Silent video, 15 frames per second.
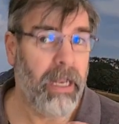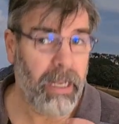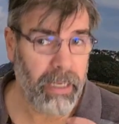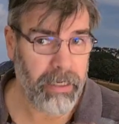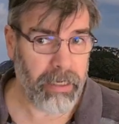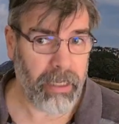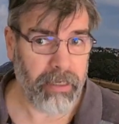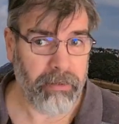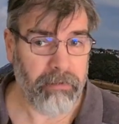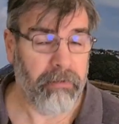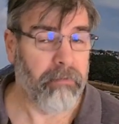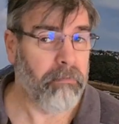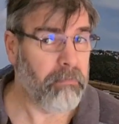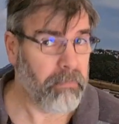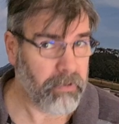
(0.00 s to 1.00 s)
and then
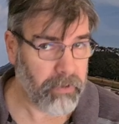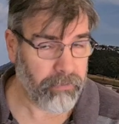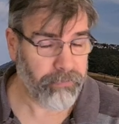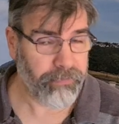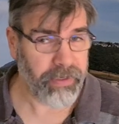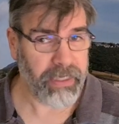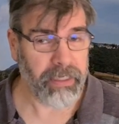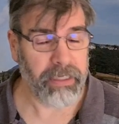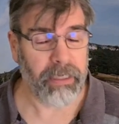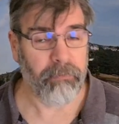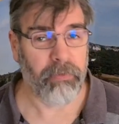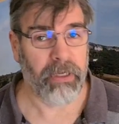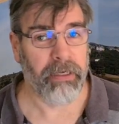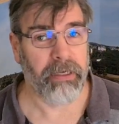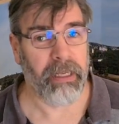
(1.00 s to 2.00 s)
configure that
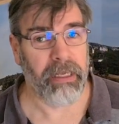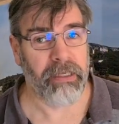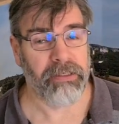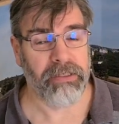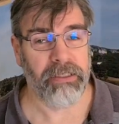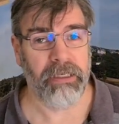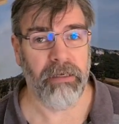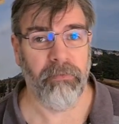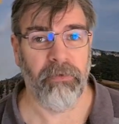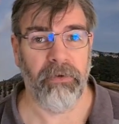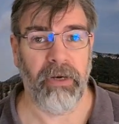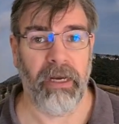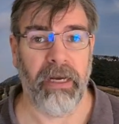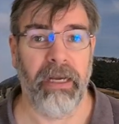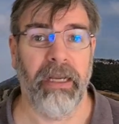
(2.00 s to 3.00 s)
one as C M R
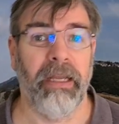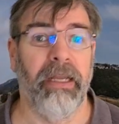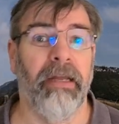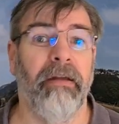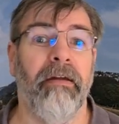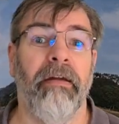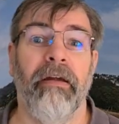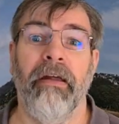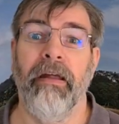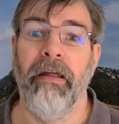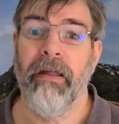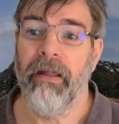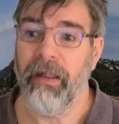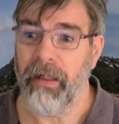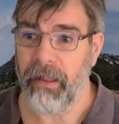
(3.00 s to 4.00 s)
I,
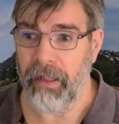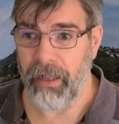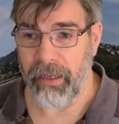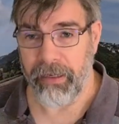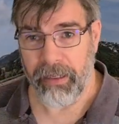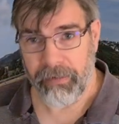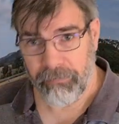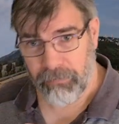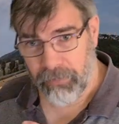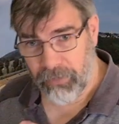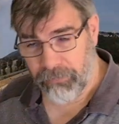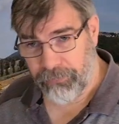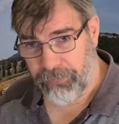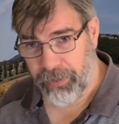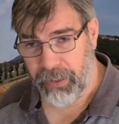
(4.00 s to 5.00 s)
and then
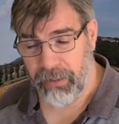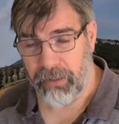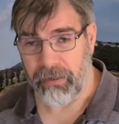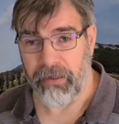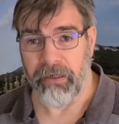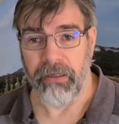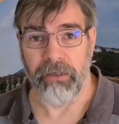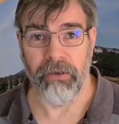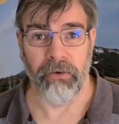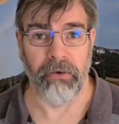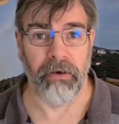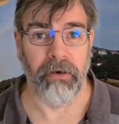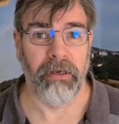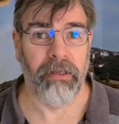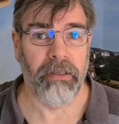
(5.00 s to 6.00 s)
configure
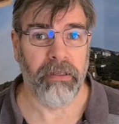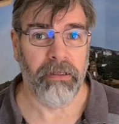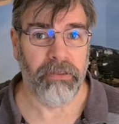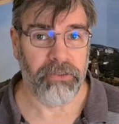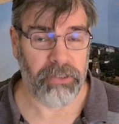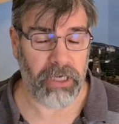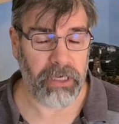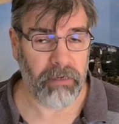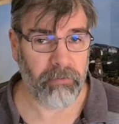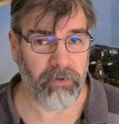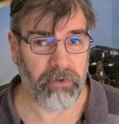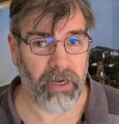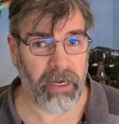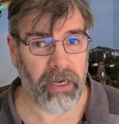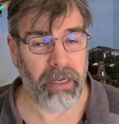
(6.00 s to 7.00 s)
your J M
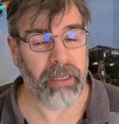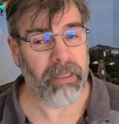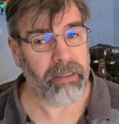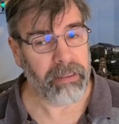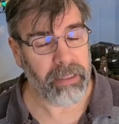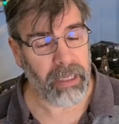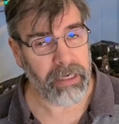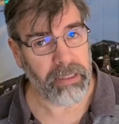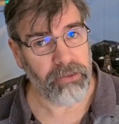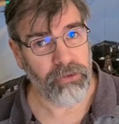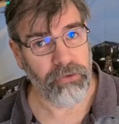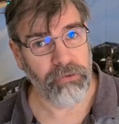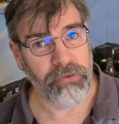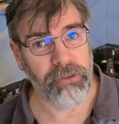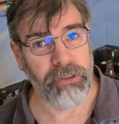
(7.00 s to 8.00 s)
R I that it
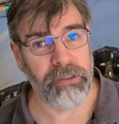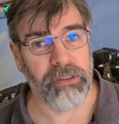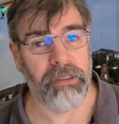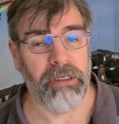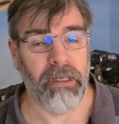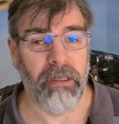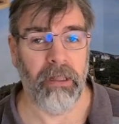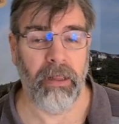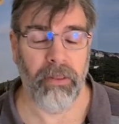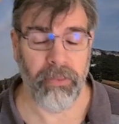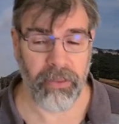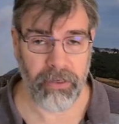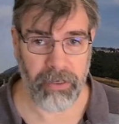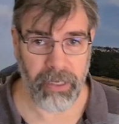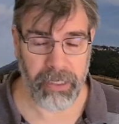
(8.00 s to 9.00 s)
uses
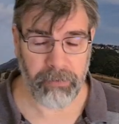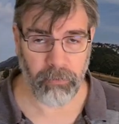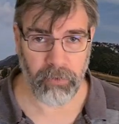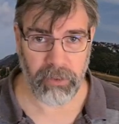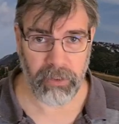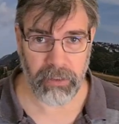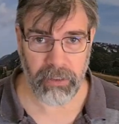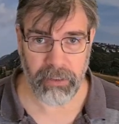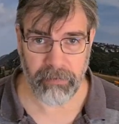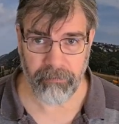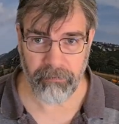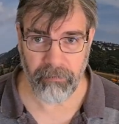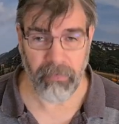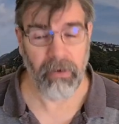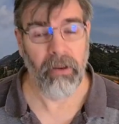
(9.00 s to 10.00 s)
the network
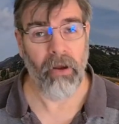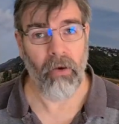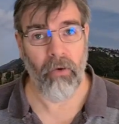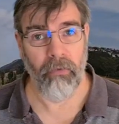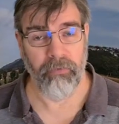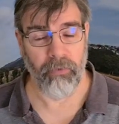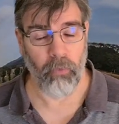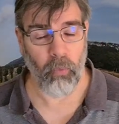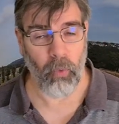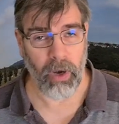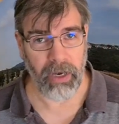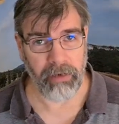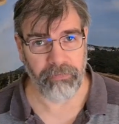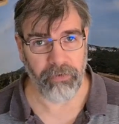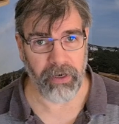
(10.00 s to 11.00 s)
over
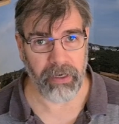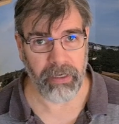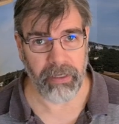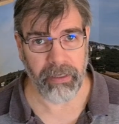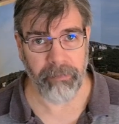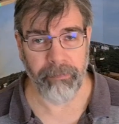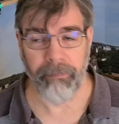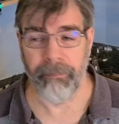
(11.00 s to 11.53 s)
Wi-Fi,